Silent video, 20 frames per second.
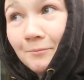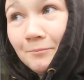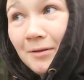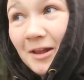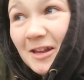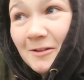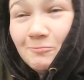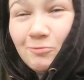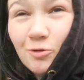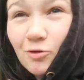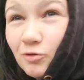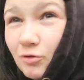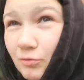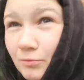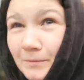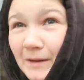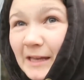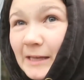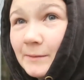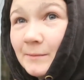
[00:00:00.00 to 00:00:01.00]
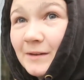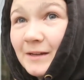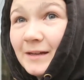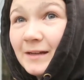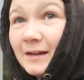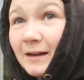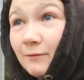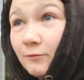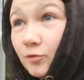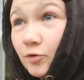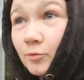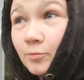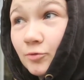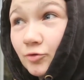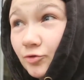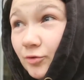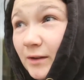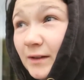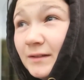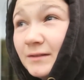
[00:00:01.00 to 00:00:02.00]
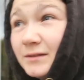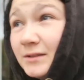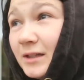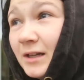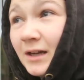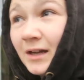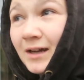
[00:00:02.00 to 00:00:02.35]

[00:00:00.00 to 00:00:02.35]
play pool maybe have a couple of drinks